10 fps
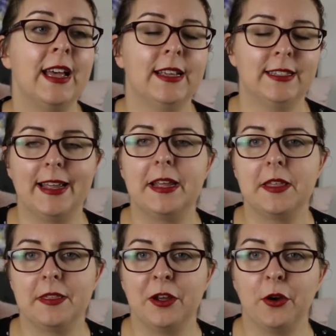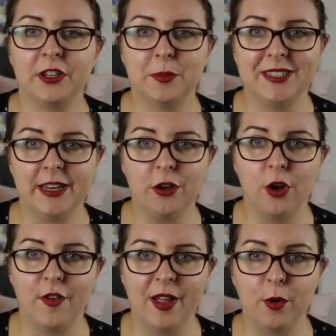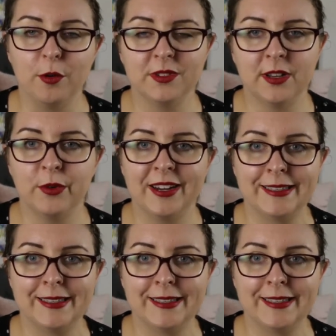saying that they're going to be setting off a bomb somewhere